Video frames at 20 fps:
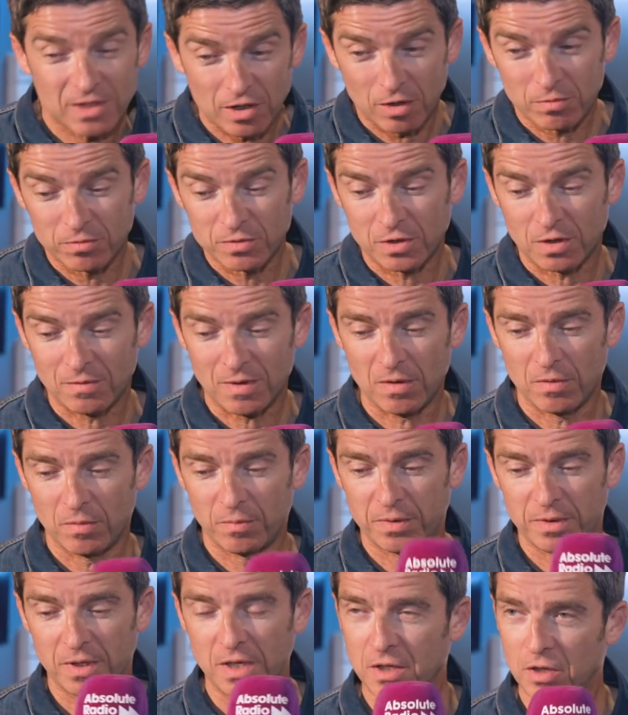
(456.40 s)
yeah. they'll always go
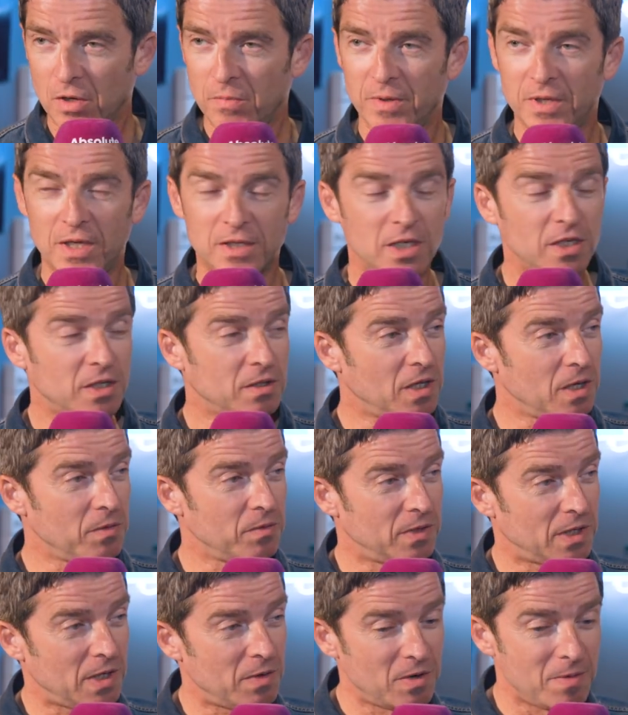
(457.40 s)
out. But there you go. They, but they, they did. They,
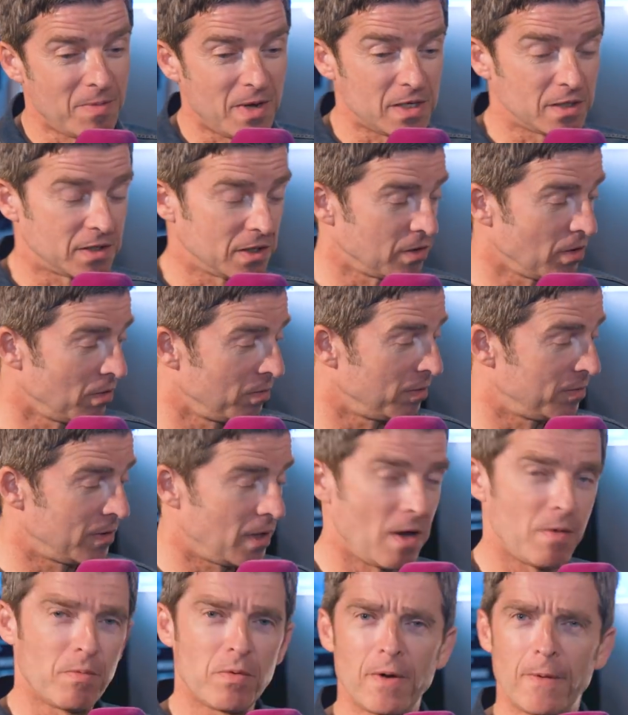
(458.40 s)
they, they were amazing though. And
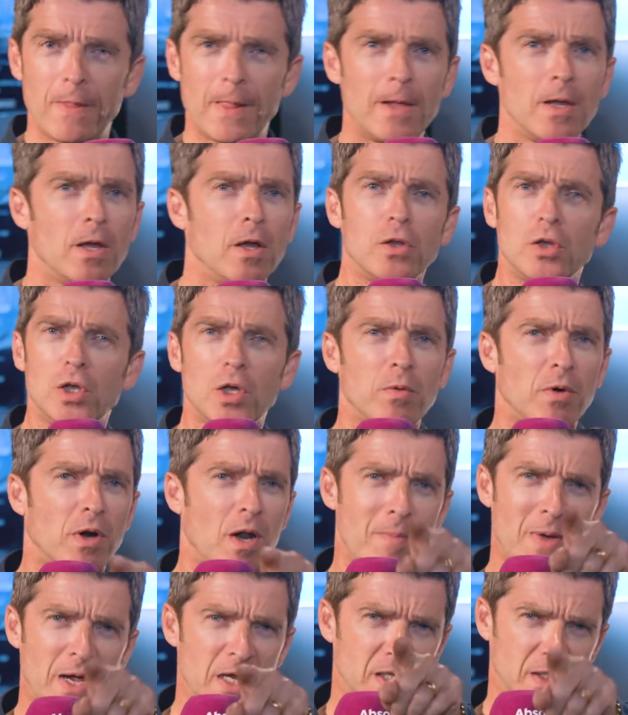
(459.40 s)
obviously, the were, England fans. You were
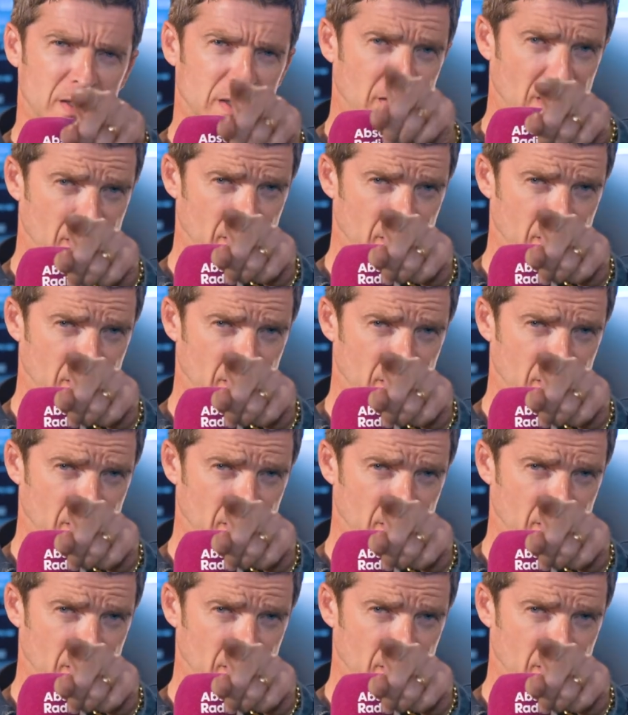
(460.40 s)
amazing,